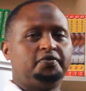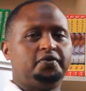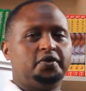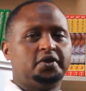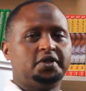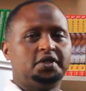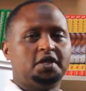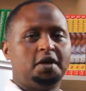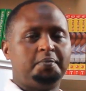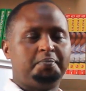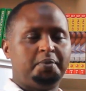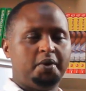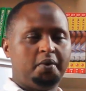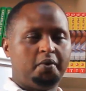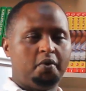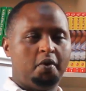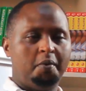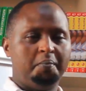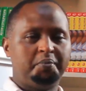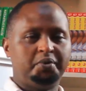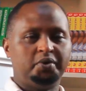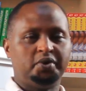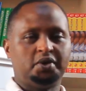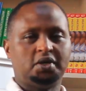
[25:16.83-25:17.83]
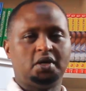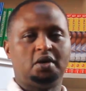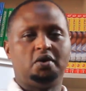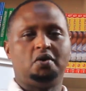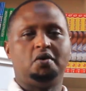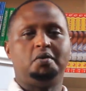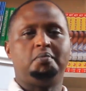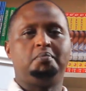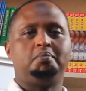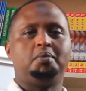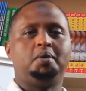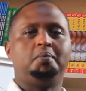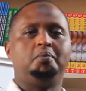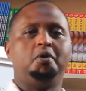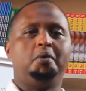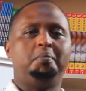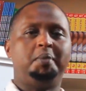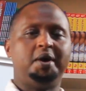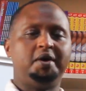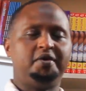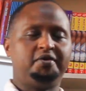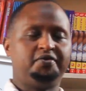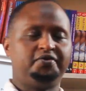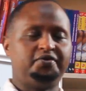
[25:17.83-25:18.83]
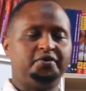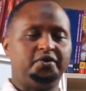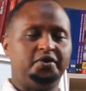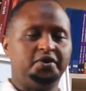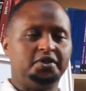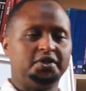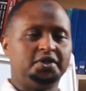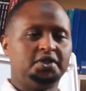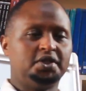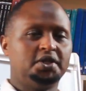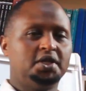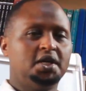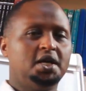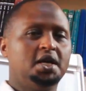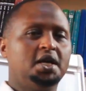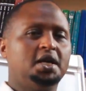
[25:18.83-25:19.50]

for example, computer or mobile phones.